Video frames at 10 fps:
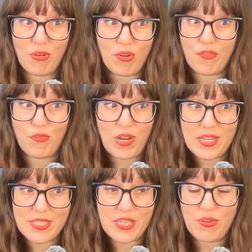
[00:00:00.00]
or a
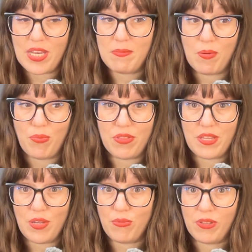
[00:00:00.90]
phrase that you came up with
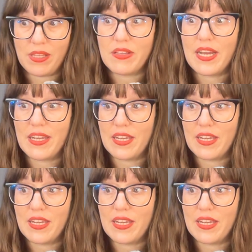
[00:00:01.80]
that you really like,